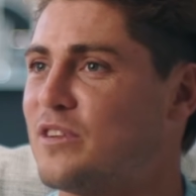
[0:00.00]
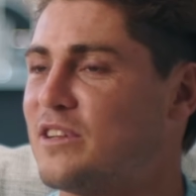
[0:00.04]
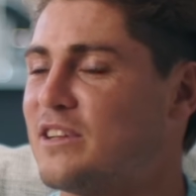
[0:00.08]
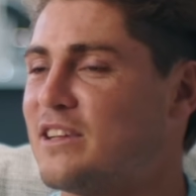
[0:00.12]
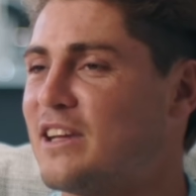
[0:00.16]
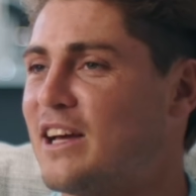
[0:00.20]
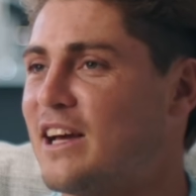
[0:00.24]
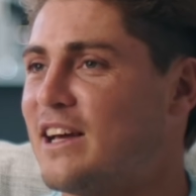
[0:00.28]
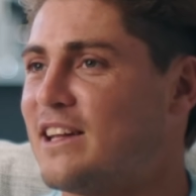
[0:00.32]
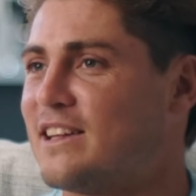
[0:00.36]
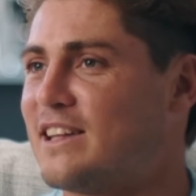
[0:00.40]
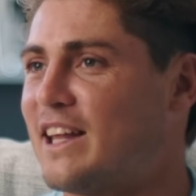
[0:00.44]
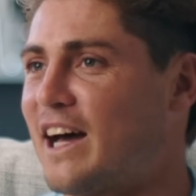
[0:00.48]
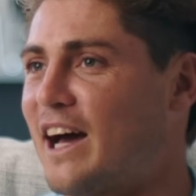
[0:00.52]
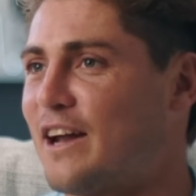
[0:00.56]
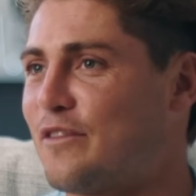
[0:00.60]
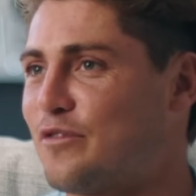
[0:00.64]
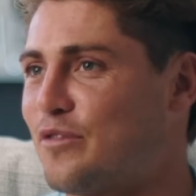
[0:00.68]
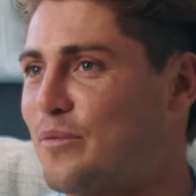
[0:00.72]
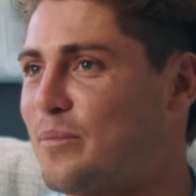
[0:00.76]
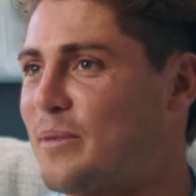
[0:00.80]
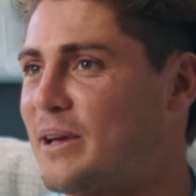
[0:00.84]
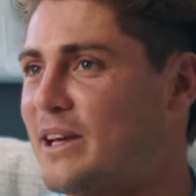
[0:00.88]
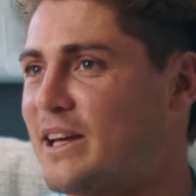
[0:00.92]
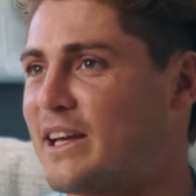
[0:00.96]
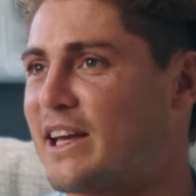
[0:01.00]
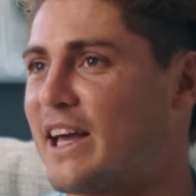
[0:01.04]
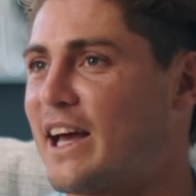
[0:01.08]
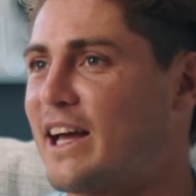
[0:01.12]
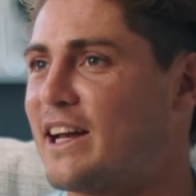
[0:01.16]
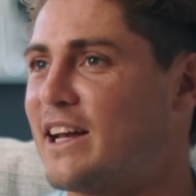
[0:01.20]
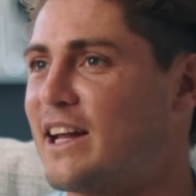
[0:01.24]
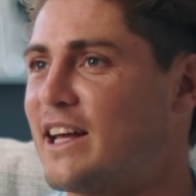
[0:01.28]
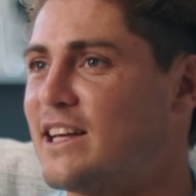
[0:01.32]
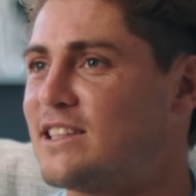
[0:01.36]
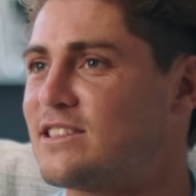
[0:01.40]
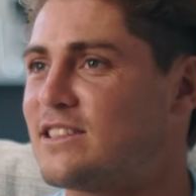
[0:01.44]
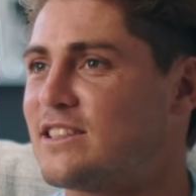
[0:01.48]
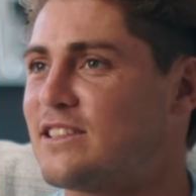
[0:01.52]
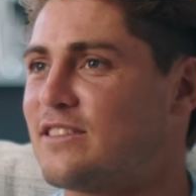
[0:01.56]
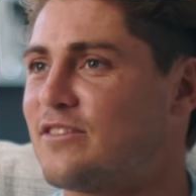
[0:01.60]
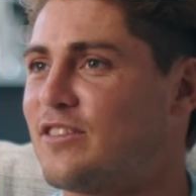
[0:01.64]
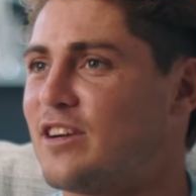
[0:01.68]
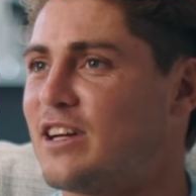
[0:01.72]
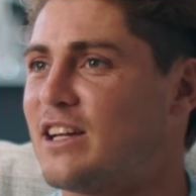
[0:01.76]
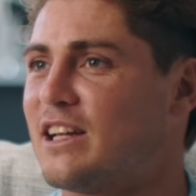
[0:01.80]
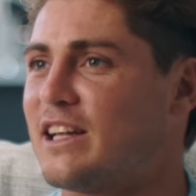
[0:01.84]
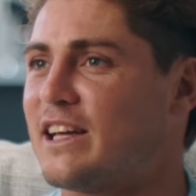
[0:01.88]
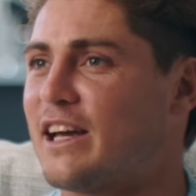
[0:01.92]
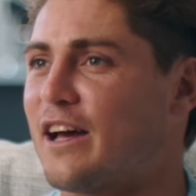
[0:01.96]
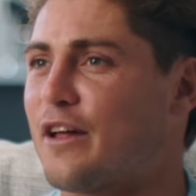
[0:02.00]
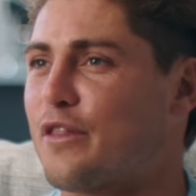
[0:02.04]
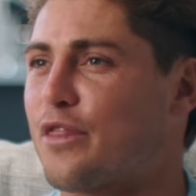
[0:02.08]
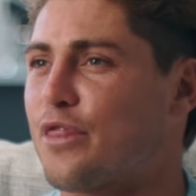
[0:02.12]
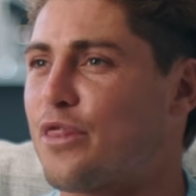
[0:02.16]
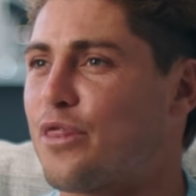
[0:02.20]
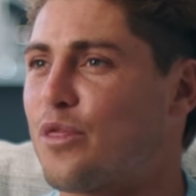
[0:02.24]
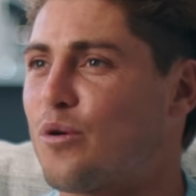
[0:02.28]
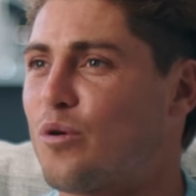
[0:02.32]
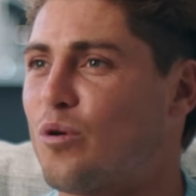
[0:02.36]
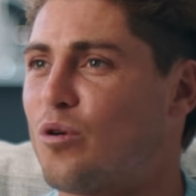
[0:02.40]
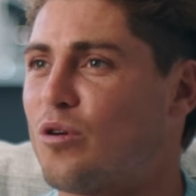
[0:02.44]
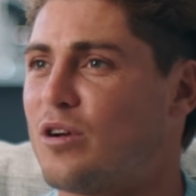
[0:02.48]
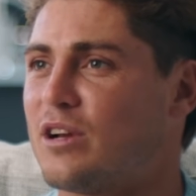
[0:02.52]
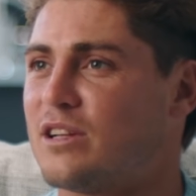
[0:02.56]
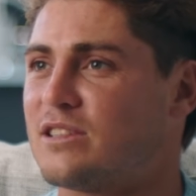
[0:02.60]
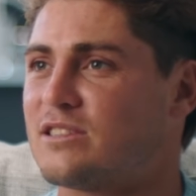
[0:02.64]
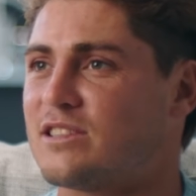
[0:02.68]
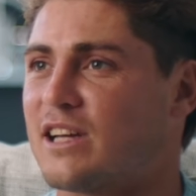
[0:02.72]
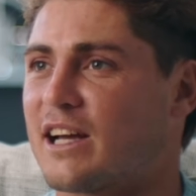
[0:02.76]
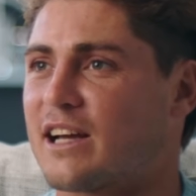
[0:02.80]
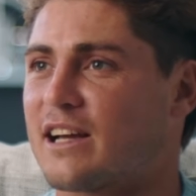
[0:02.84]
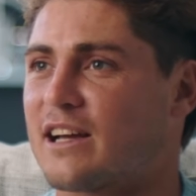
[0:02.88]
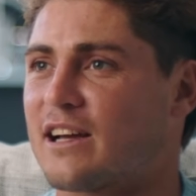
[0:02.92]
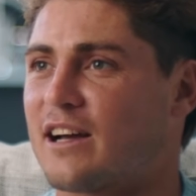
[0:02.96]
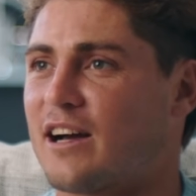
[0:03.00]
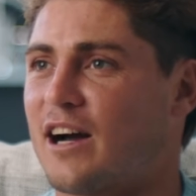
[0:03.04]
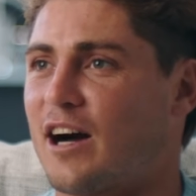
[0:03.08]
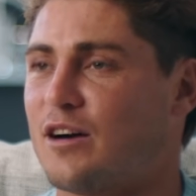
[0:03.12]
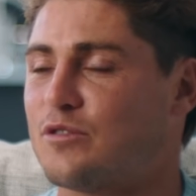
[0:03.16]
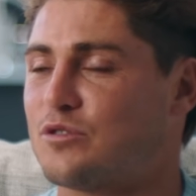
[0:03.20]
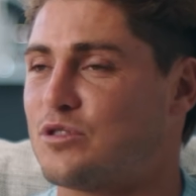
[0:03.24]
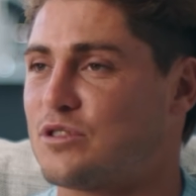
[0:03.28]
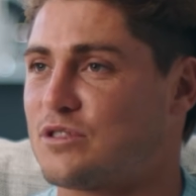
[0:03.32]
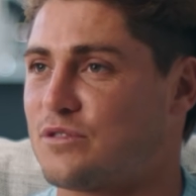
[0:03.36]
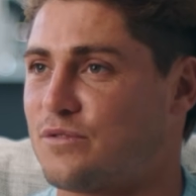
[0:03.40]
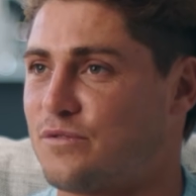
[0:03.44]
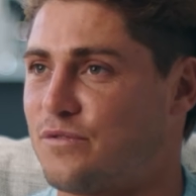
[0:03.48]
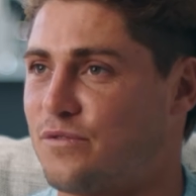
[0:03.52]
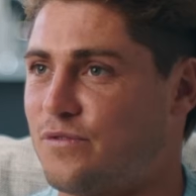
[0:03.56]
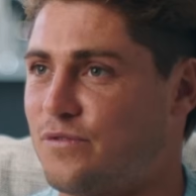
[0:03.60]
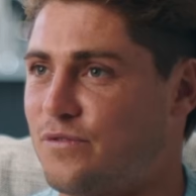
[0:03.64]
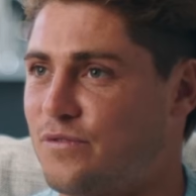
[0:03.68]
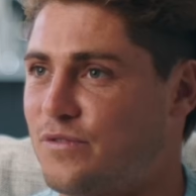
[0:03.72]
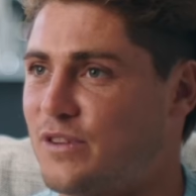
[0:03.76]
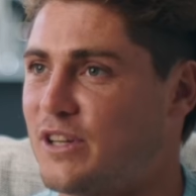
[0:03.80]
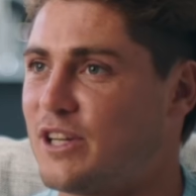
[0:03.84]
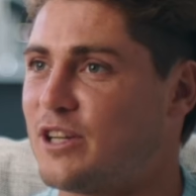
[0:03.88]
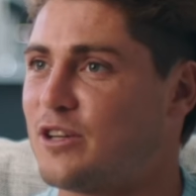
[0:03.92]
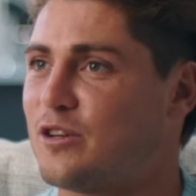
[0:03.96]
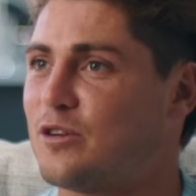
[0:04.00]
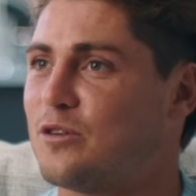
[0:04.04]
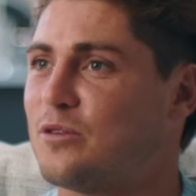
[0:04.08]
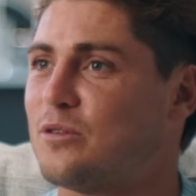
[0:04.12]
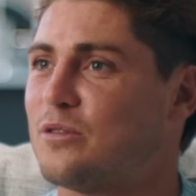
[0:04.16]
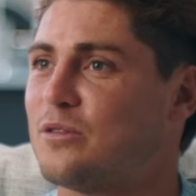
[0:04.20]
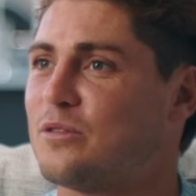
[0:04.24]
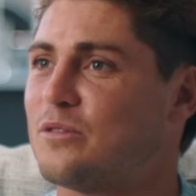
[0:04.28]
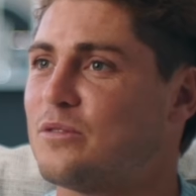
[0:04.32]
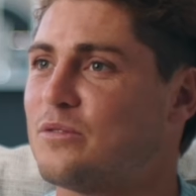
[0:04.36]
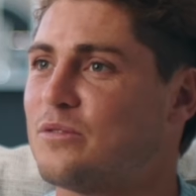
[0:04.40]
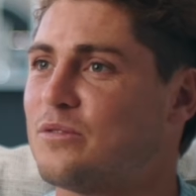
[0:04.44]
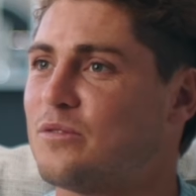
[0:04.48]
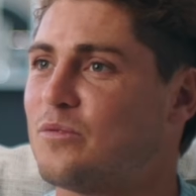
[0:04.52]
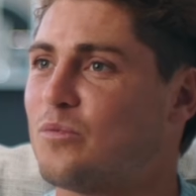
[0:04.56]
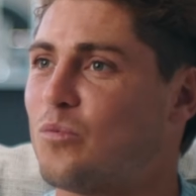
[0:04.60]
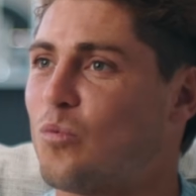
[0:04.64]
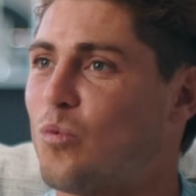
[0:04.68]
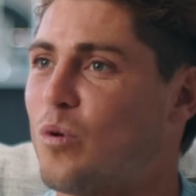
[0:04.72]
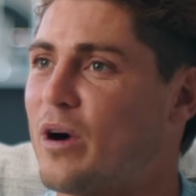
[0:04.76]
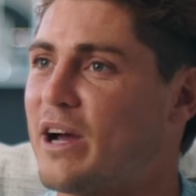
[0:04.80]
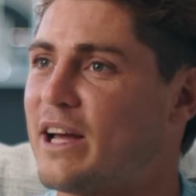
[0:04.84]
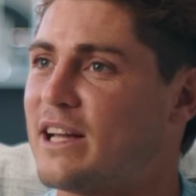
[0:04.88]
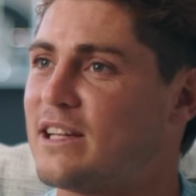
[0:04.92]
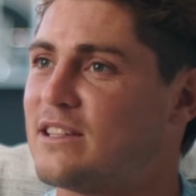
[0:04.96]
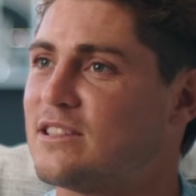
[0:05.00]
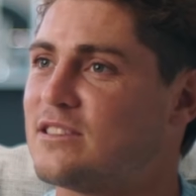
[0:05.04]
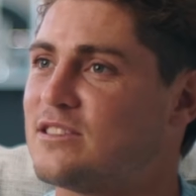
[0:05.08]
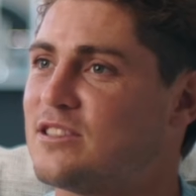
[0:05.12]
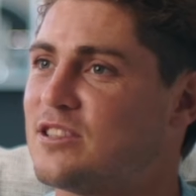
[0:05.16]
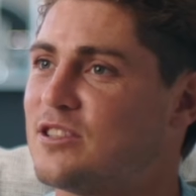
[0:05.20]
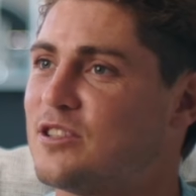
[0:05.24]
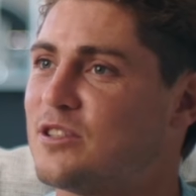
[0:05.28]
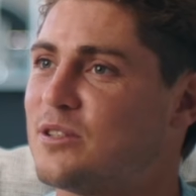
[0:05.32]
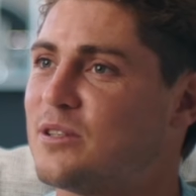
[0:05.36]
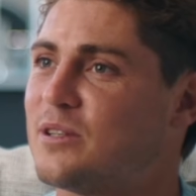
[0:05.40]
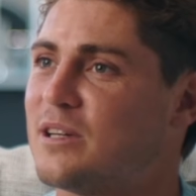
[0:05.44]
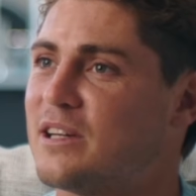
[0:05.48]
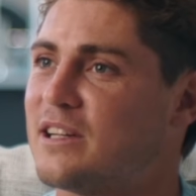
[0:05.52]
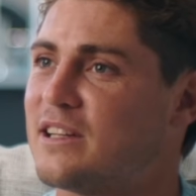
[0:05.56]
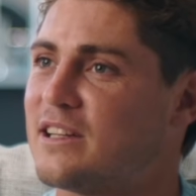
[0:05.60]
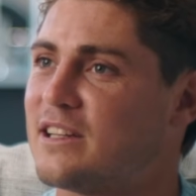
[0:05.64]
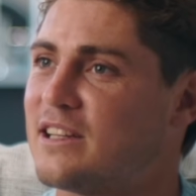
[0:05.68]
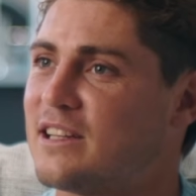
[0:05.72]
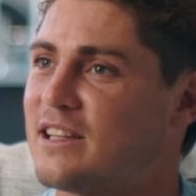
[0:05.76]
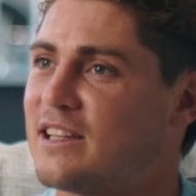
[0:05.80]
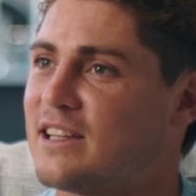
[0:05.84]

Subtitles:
And that for me, again, isn't really a thought. It's like, I'll just feel when to do it.